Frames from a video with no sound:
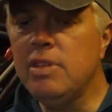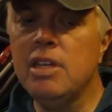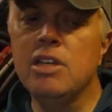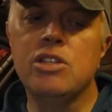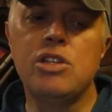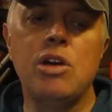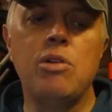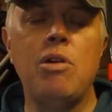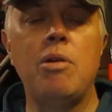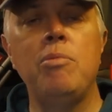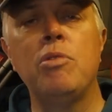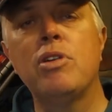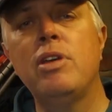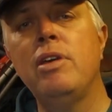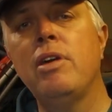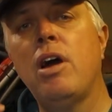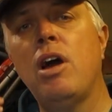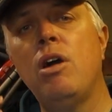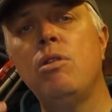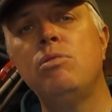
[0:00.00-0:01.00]
So I'm
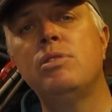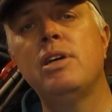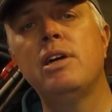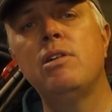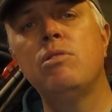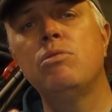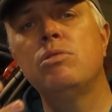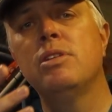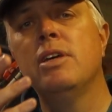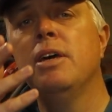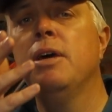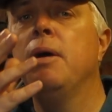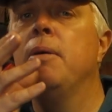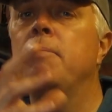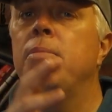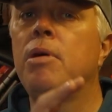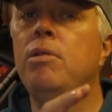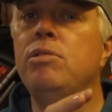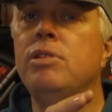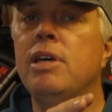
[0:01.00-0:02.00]
looking at hotels,
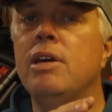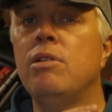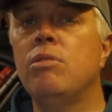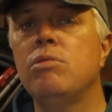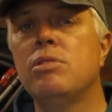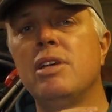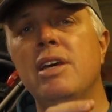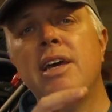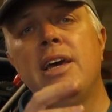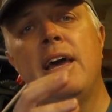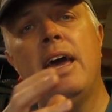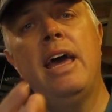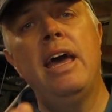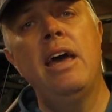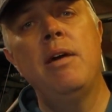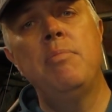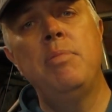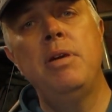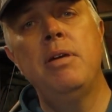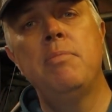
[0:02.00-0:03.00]
motels,
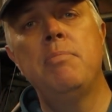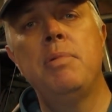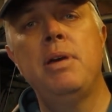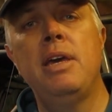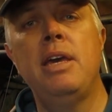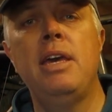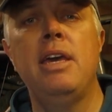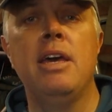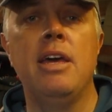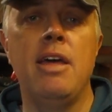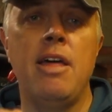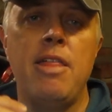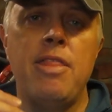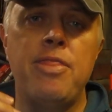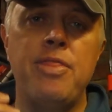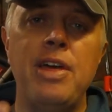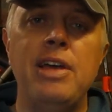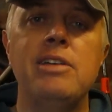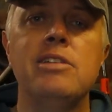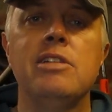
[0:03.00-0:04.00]
Airbnb,
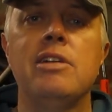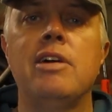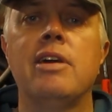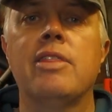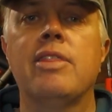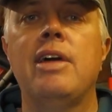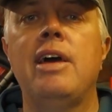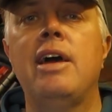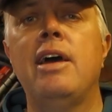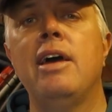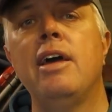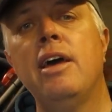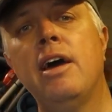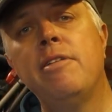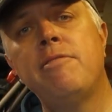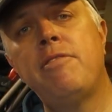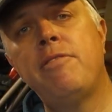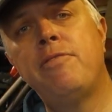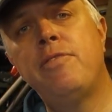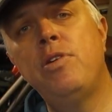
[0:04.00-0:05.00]
things like that.
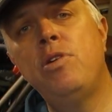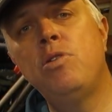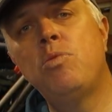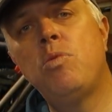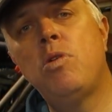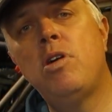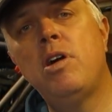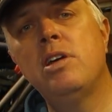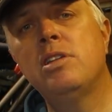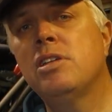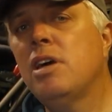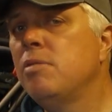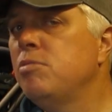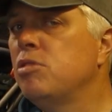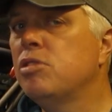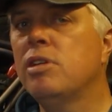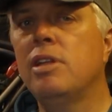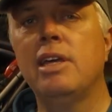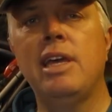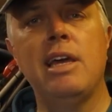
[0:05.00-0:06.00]
And for food wise, I'm
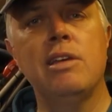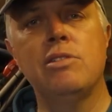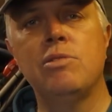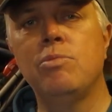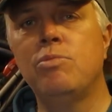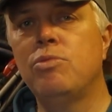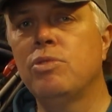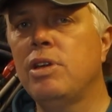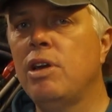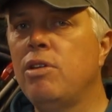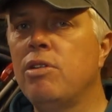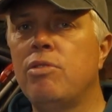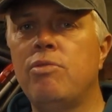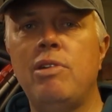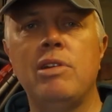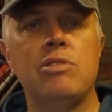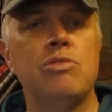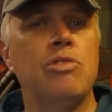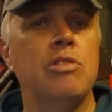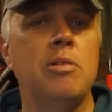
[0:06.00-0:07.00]
just going to get some, go to the
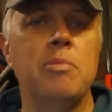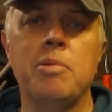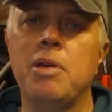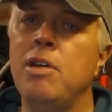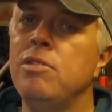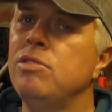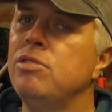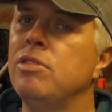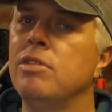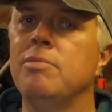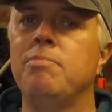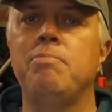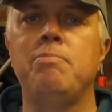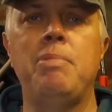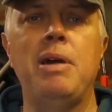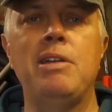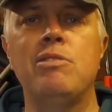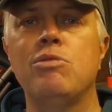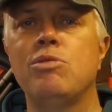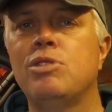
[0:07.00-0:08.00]
restaurant, I'm going to the
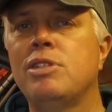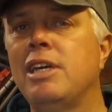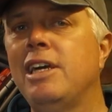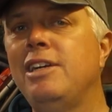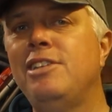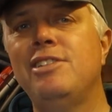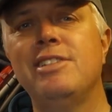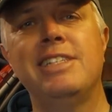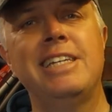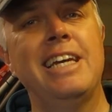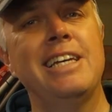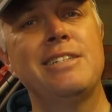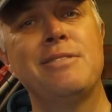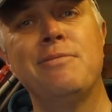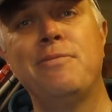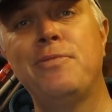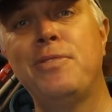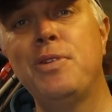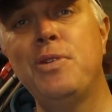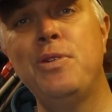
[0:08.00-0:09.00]
petrol station to get
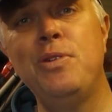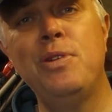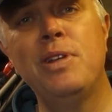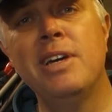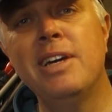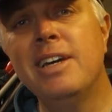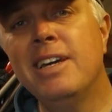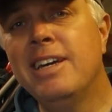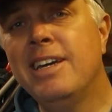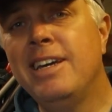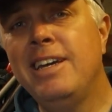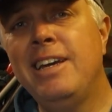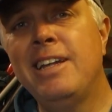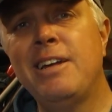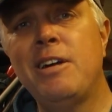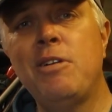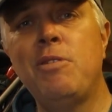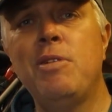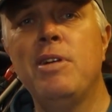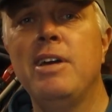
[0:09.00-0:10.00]
some food. You
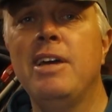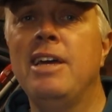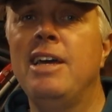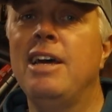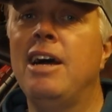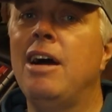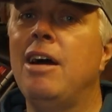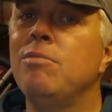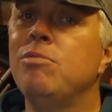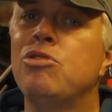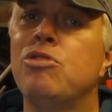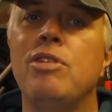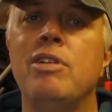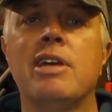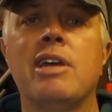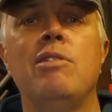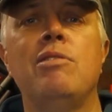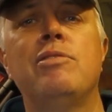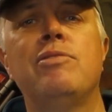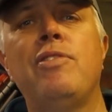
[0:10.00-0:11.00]
know, I'm trying
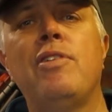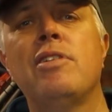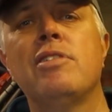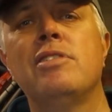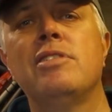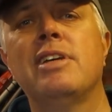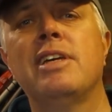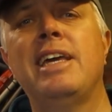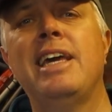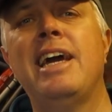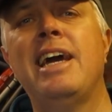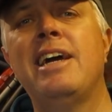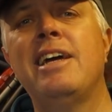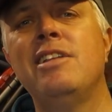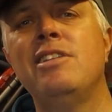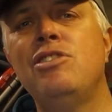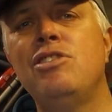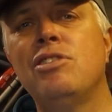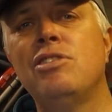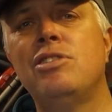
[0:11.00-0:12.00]
to go as fast as I can
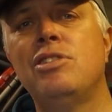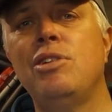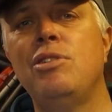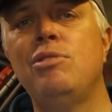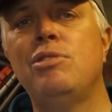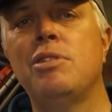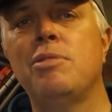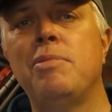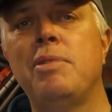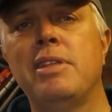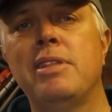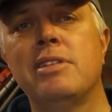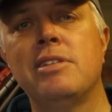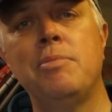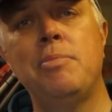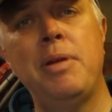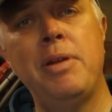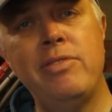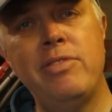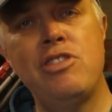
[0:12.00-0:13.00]
and just do something that's
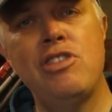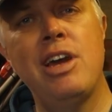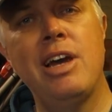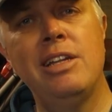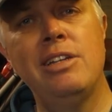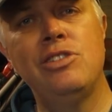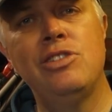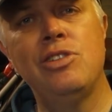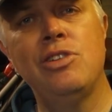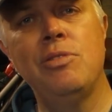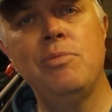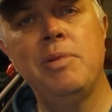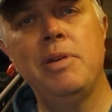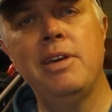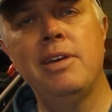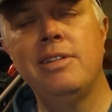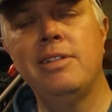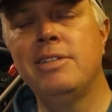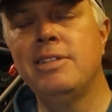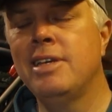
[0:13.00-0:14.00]
a bit of a challenge to
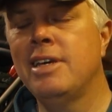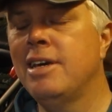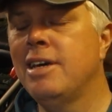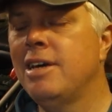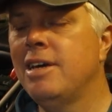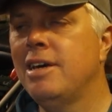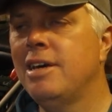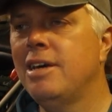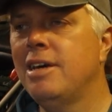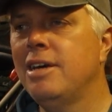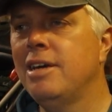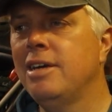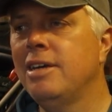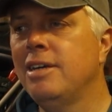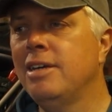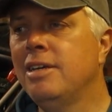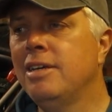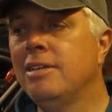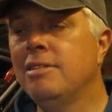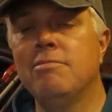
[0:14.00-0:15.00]
me. And, uh,
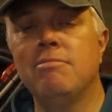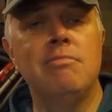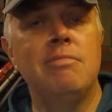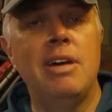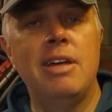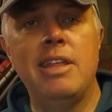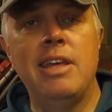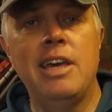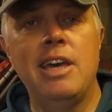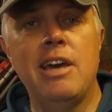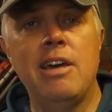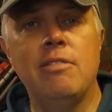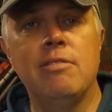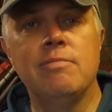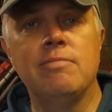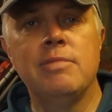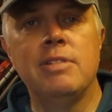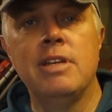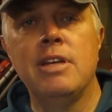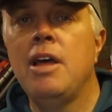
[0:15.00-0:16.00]
and there you go.
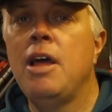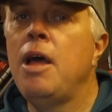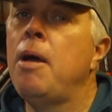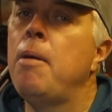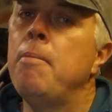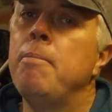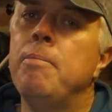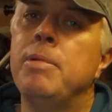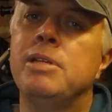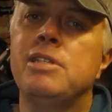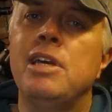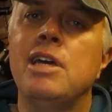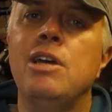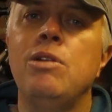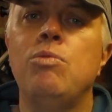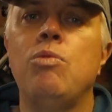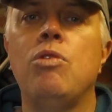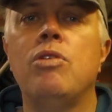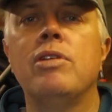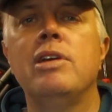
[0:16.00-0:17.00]
My
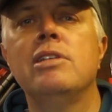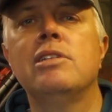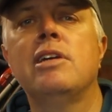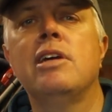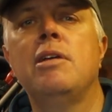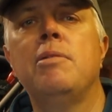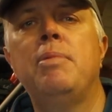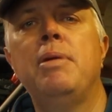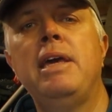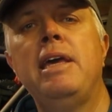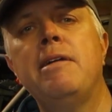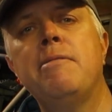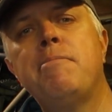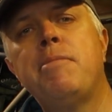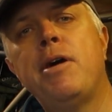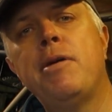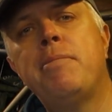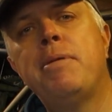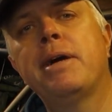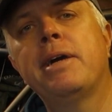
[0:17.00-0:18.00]
second one is going to be
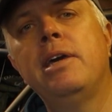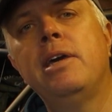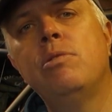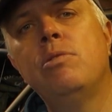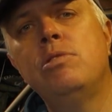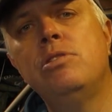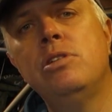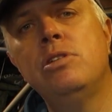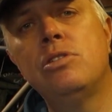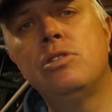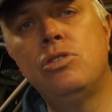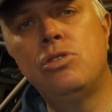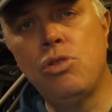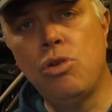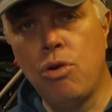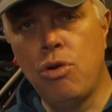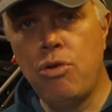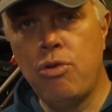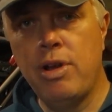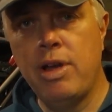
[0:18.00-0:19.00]
bikepacking, which is
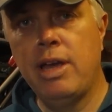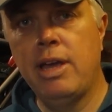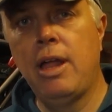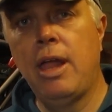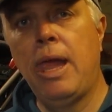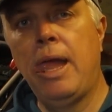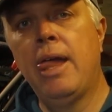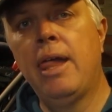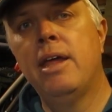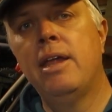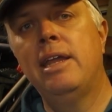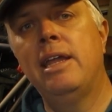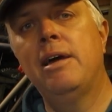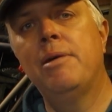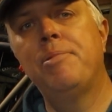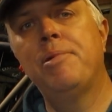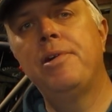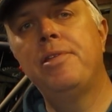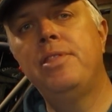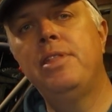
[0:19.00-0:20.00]
touring.
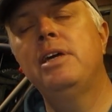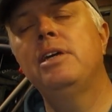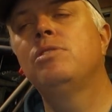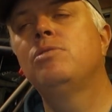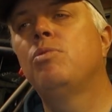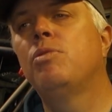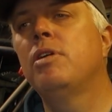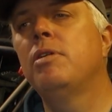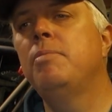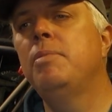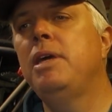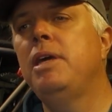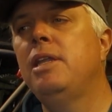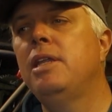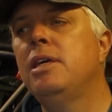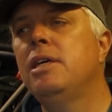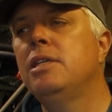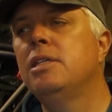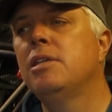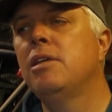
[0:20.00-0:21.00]
Now by this, what I mean
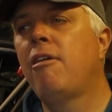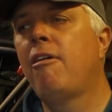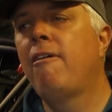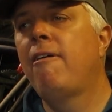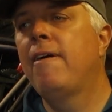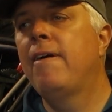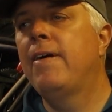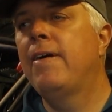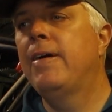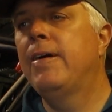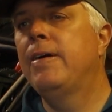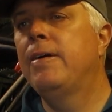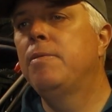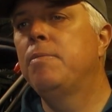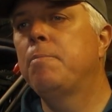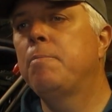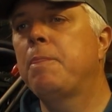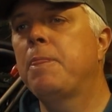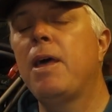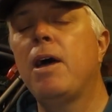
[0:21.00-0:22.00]
is
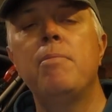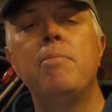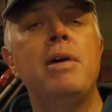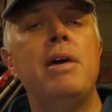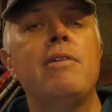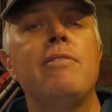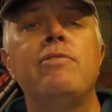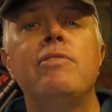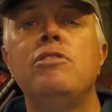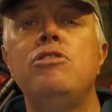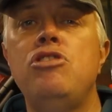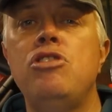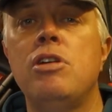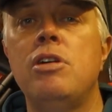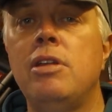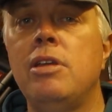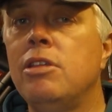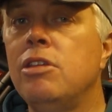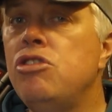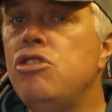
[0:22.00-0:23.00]
um, I'm there for the journey. The